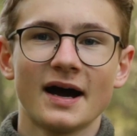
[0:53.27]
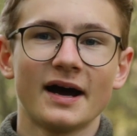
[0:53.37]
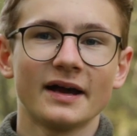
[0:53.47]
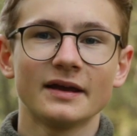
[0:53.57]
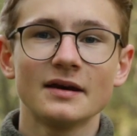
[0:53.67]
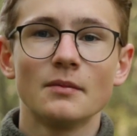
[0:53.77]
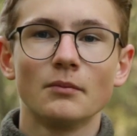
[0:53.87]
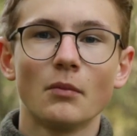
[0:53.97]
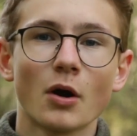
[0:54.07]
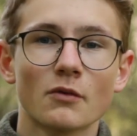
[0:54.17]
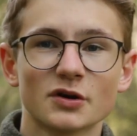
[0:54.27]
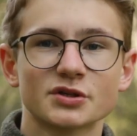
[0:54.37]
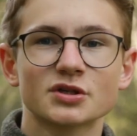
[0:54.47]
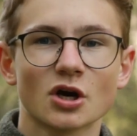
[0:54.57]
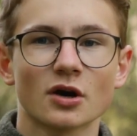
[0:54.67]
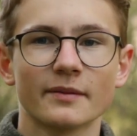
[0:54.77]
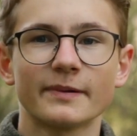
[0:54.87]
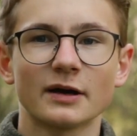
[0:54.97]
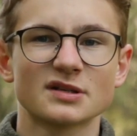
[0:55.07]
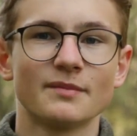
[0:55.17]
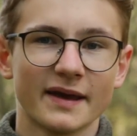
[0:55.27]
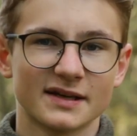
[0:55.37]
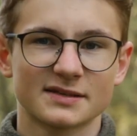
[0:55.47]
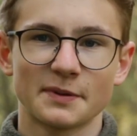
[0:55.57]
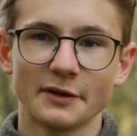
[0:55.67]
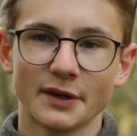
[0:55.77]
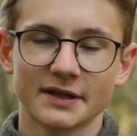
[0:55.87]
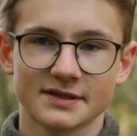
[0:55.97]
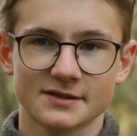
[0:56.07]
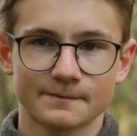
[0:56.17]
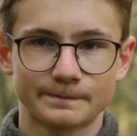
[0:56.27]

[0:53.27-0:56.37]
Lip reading: I more want to talk about my experience.